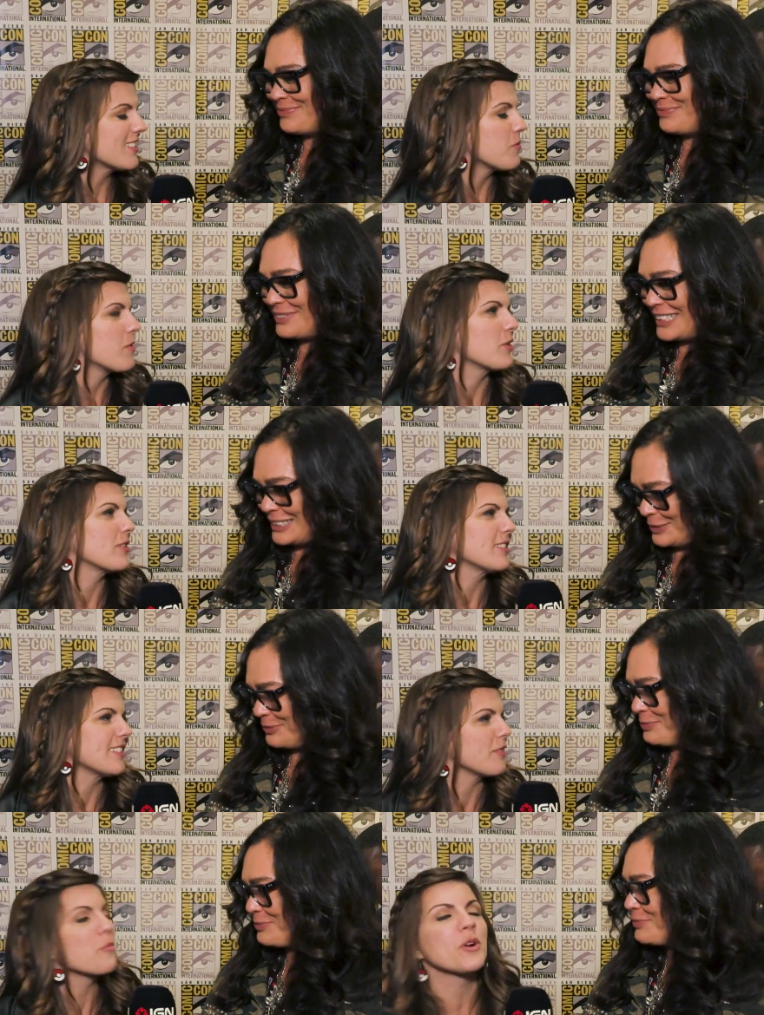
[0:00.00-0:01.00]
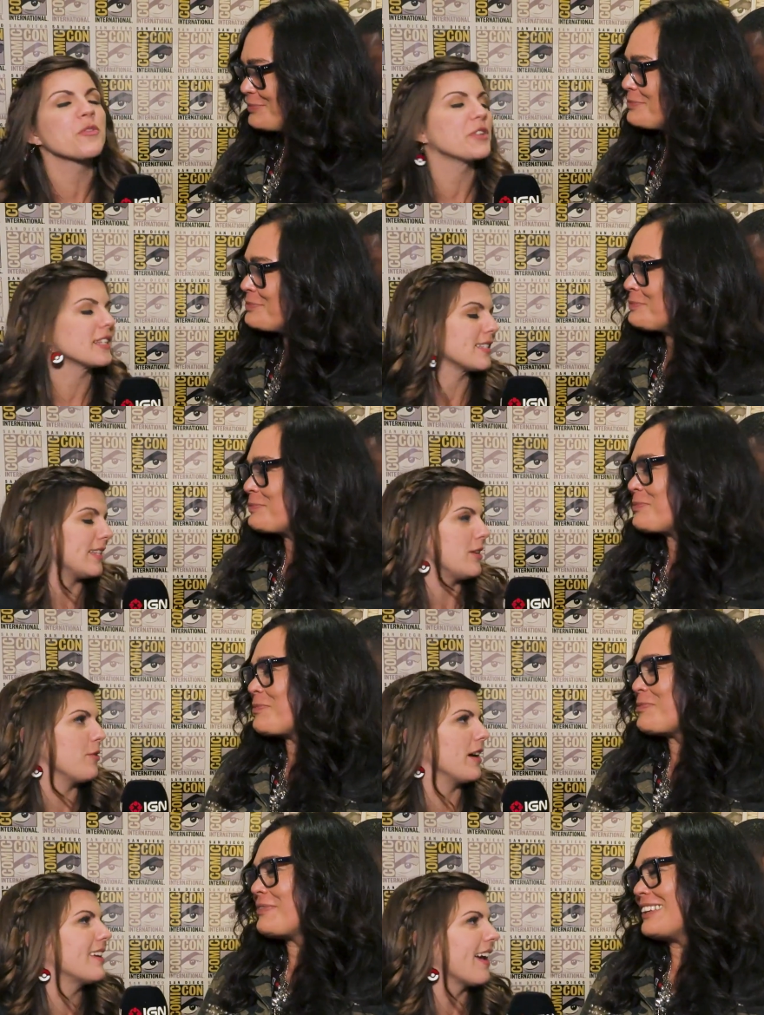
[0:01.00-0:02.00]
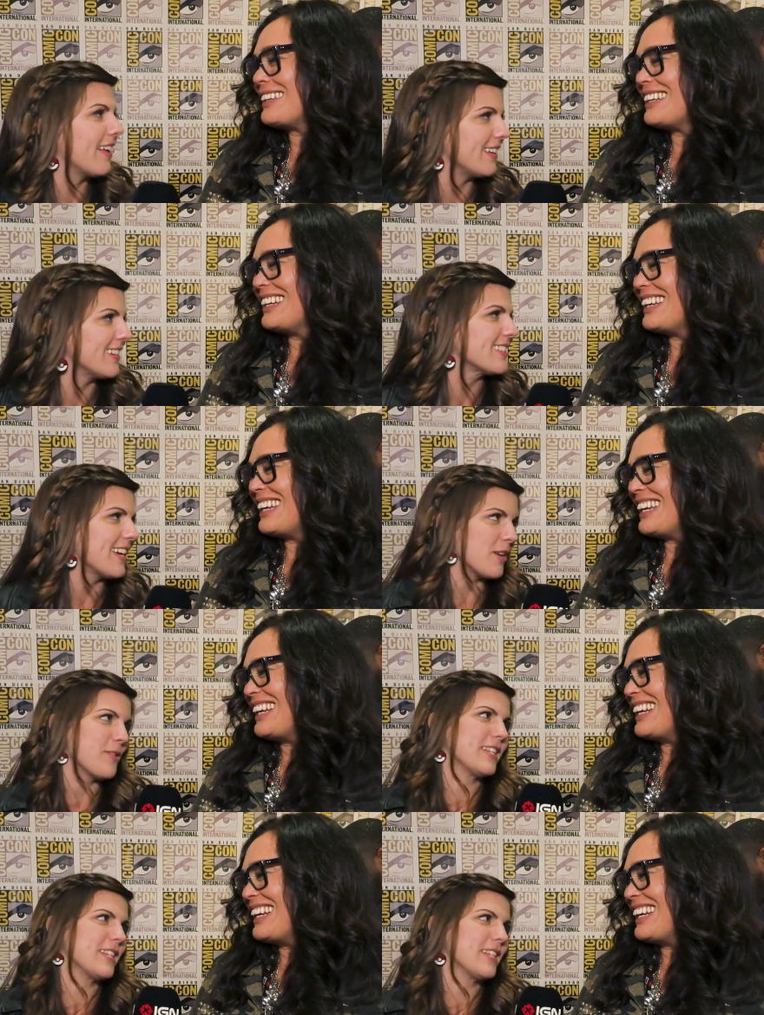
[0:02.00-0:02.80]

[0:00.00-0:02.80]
Speaker 1: it's so wonderful to, wonderful to see you again in a Taika